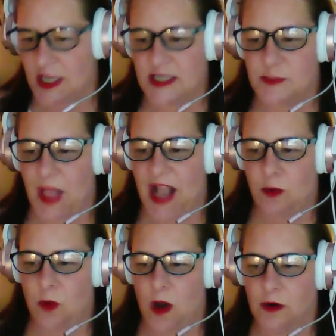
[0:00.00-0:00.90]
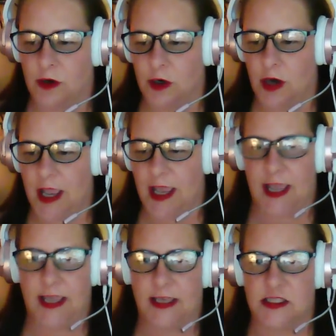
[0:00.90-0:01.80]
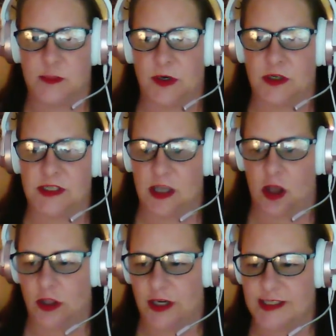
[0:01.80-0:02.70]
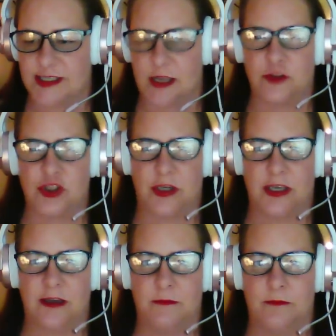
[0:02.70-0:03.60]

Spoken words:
Is Blackwater a conspiracy all in itself, Judy?